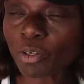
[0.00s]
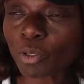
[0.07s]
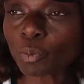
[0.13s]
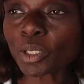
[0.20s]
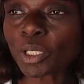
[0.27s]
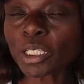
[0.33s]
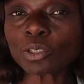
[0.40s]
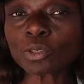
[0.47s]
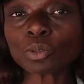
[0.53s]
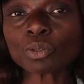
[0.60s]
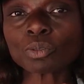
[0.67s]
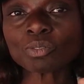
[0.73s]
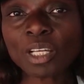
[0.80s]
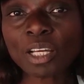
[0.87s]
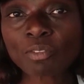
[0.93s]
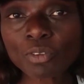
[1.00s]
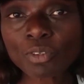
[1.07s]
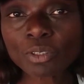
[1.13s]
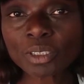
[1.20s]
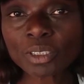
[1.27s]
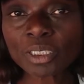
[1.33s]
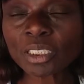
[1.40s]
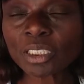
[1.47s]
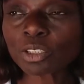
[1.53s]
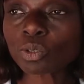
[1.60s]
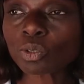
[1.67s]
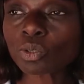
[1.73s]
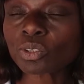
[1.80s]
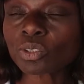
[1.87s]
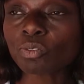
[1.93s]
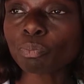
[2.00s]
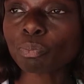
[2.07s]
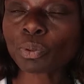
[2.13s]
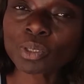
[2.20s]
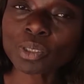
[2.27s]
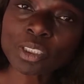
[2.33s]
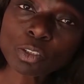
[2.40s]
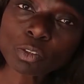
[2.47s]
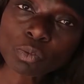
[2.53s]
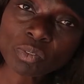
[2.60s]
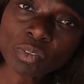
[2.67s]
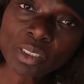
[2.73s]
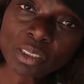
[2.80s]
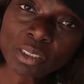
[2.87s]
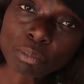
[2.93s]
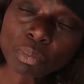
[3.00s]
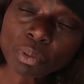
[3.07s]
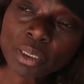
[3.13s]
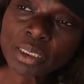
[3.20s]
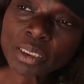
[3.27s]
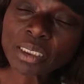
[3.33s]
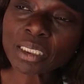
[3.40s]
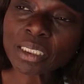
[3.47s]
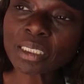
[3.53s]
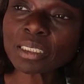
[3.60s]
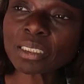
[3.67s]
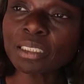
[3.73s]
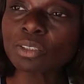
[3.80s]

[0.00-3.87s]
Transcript: And when I talk of diversity, it talks of persons with disabilities,